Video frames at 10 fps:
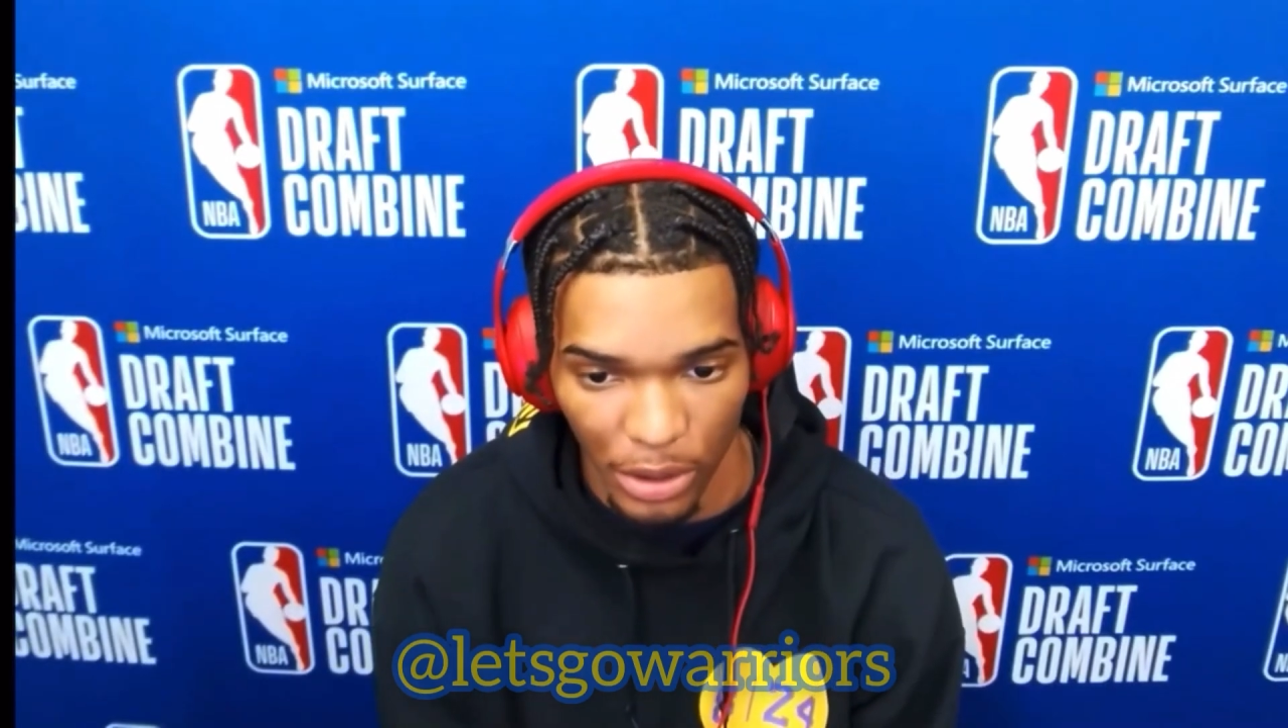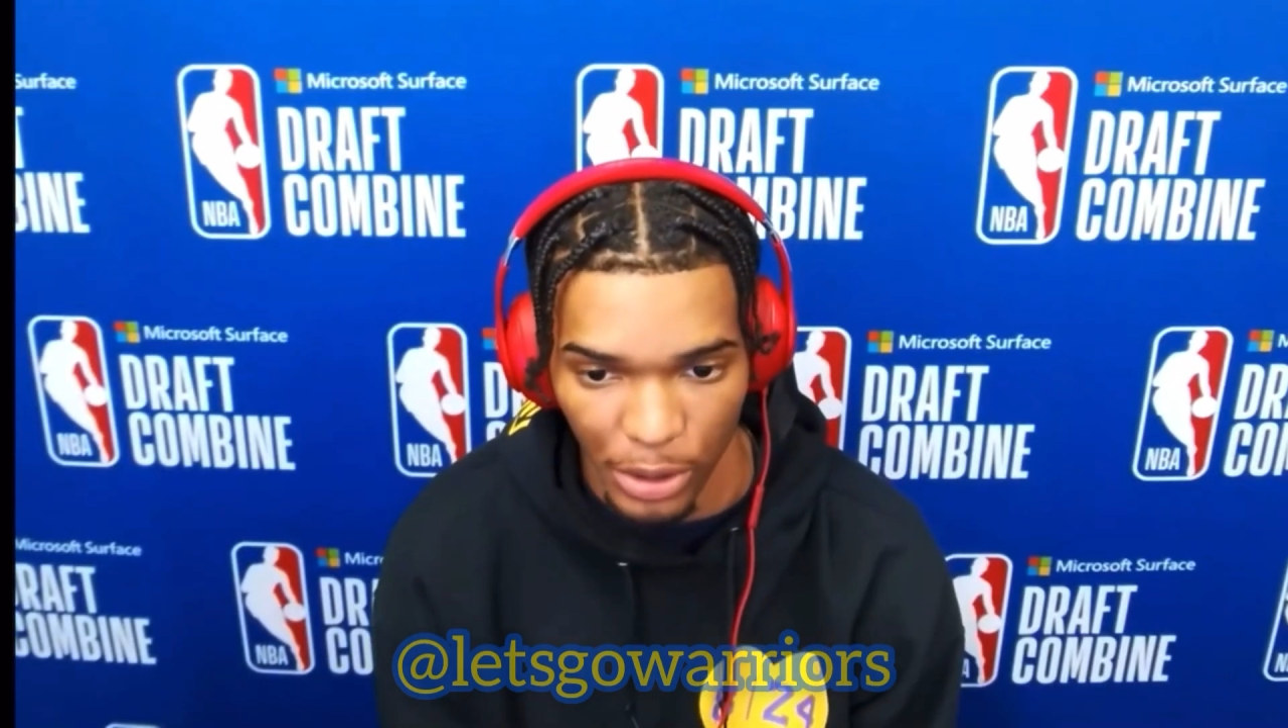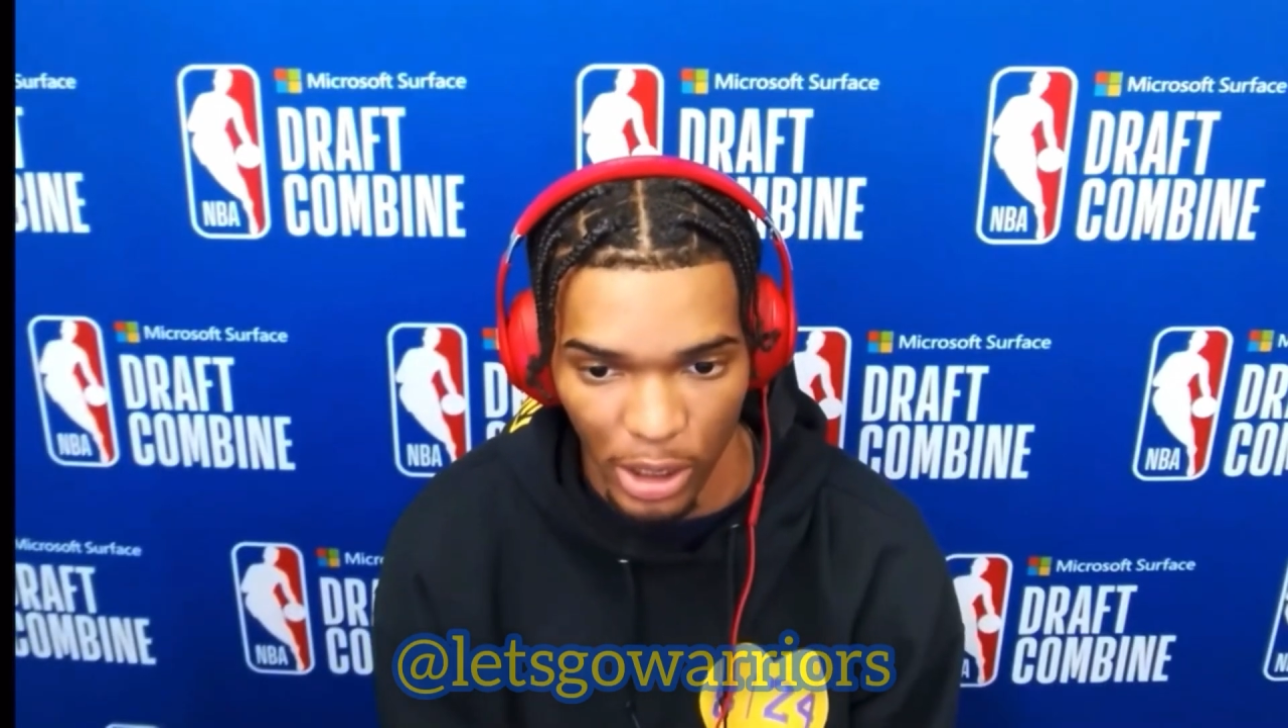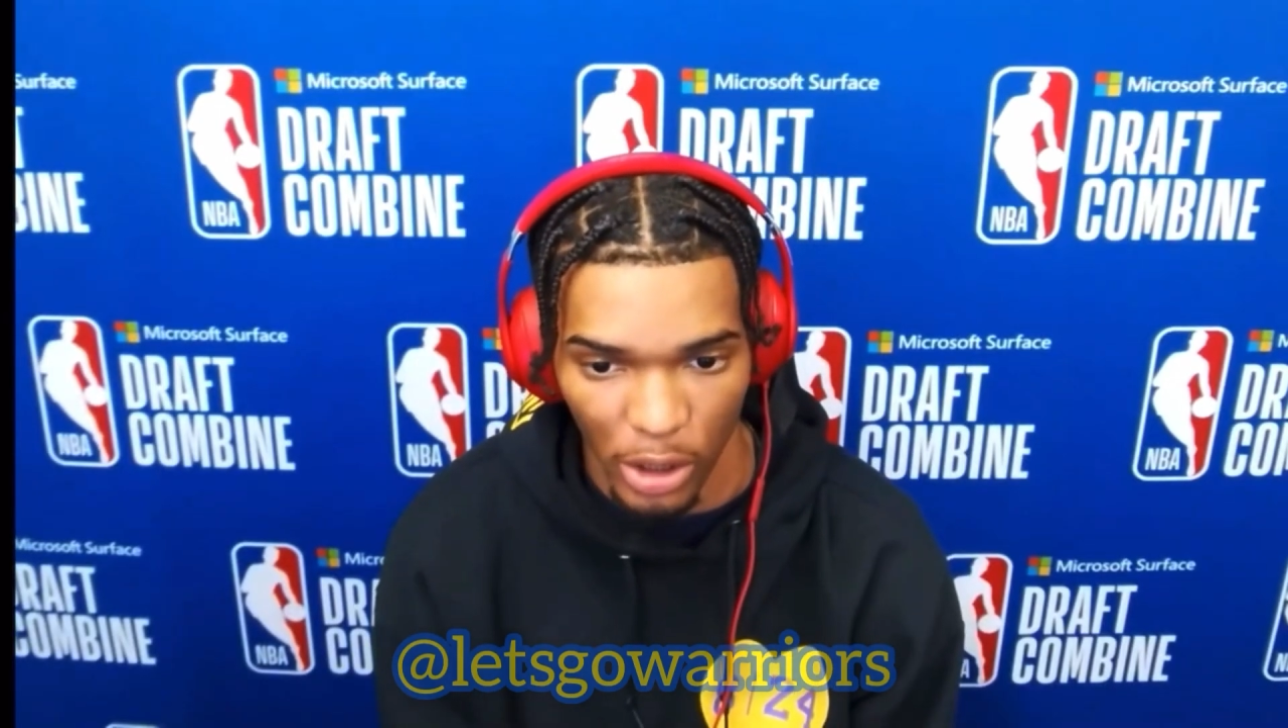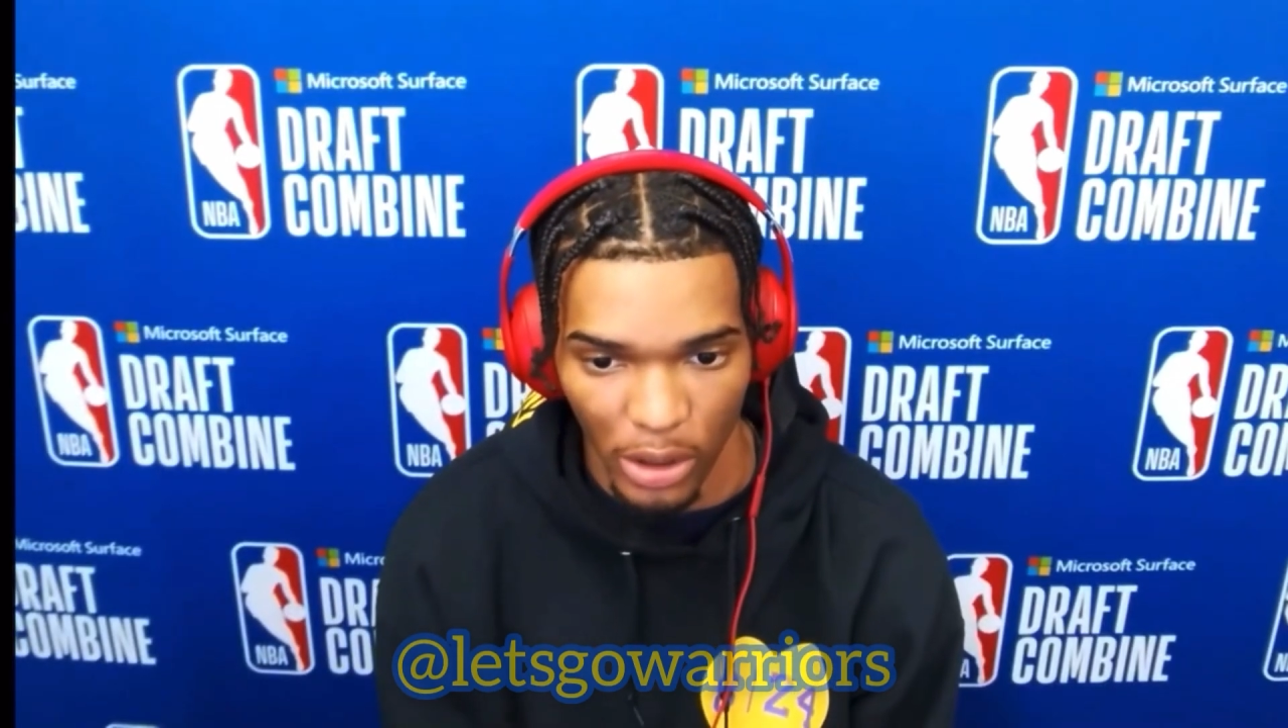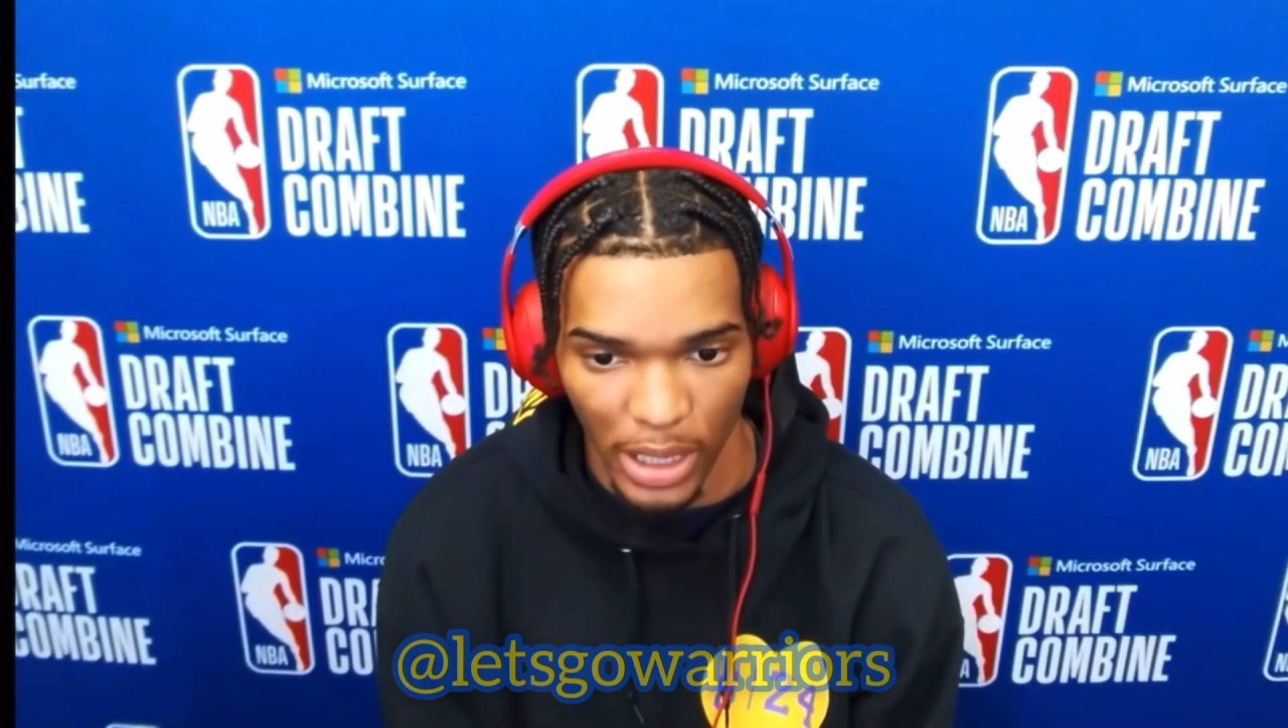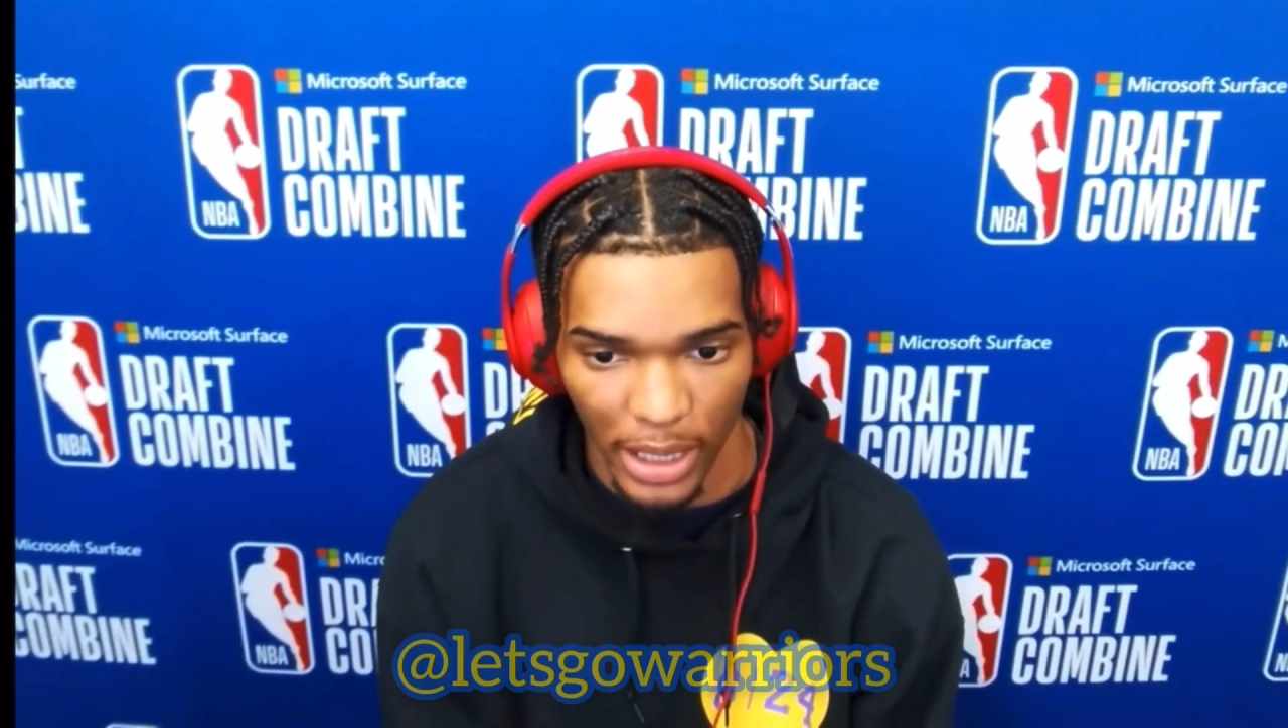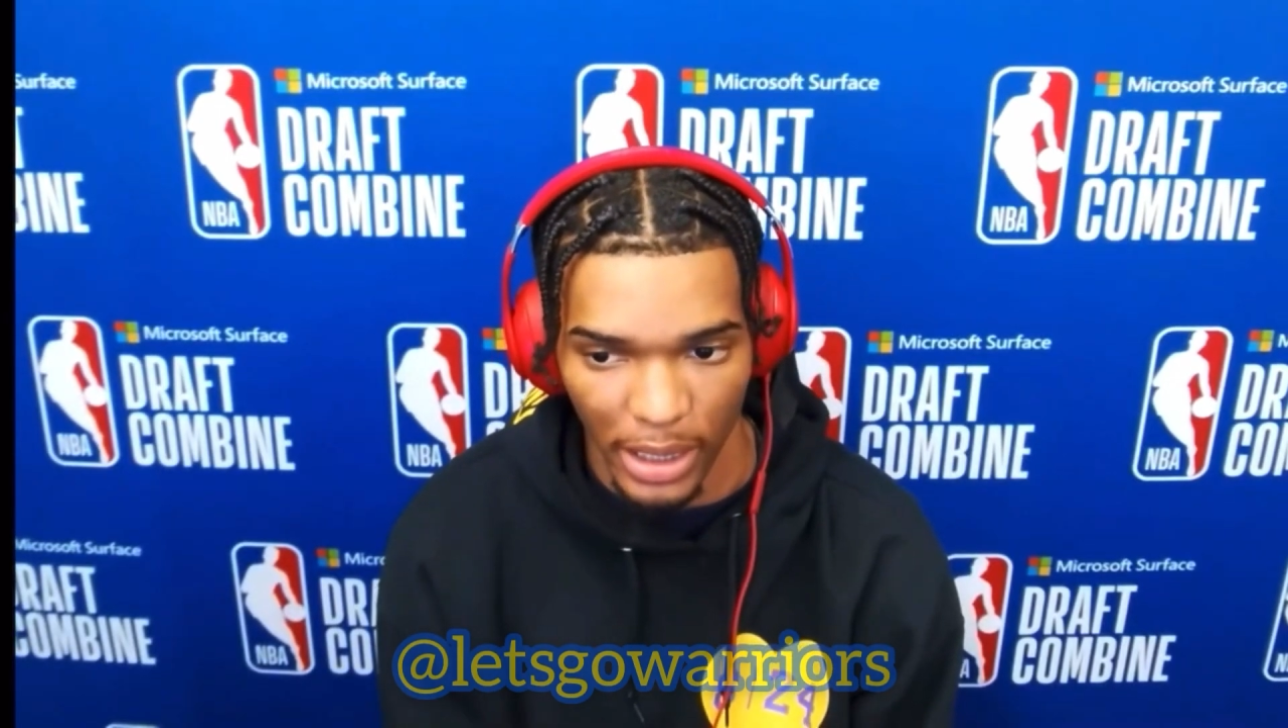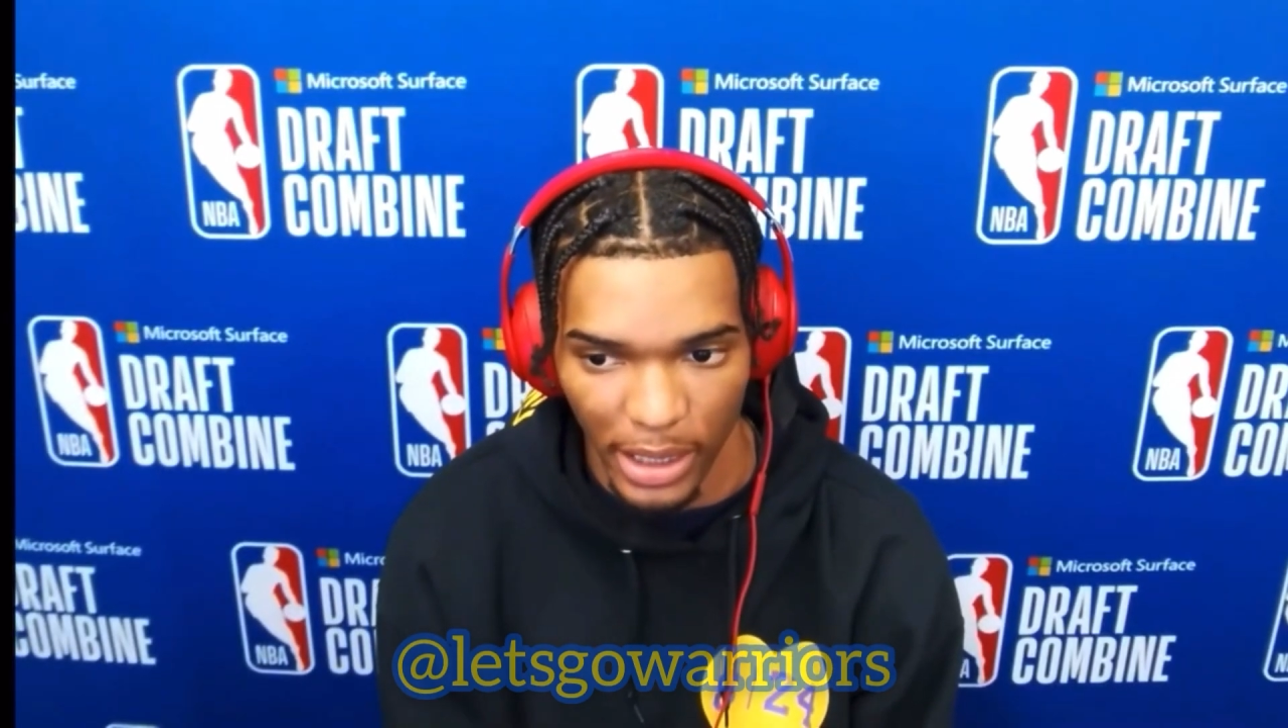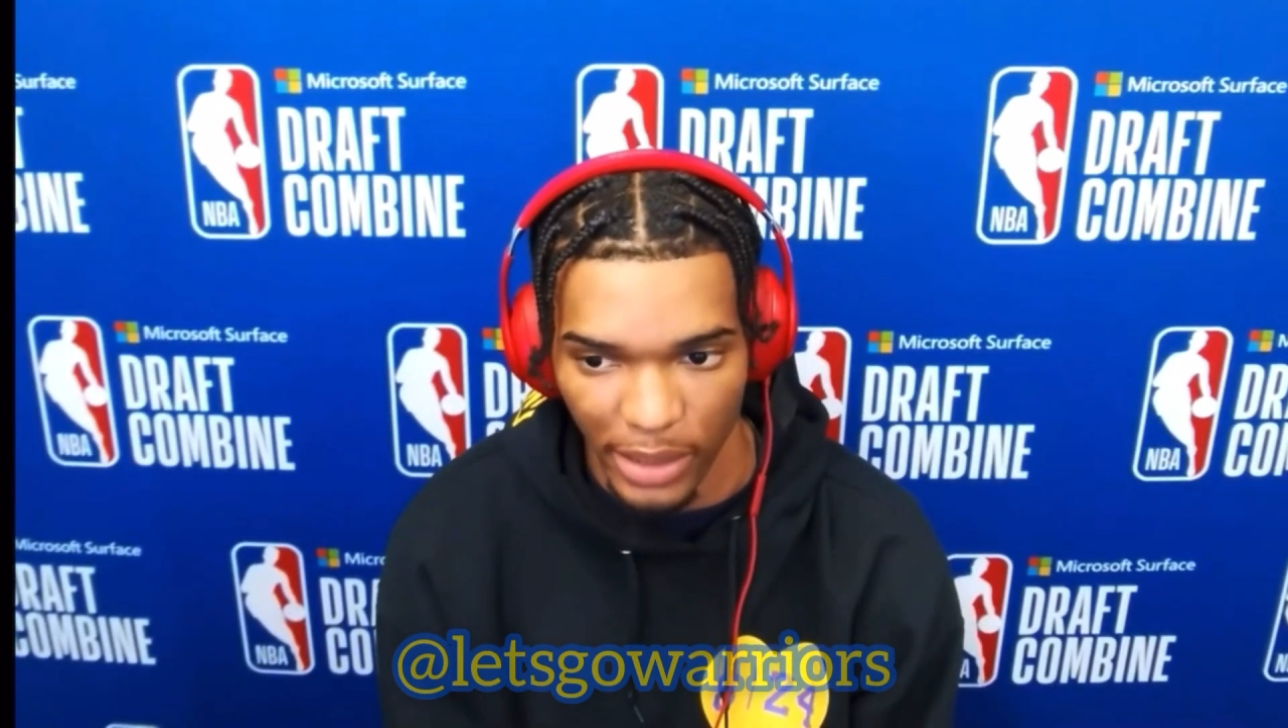You know, like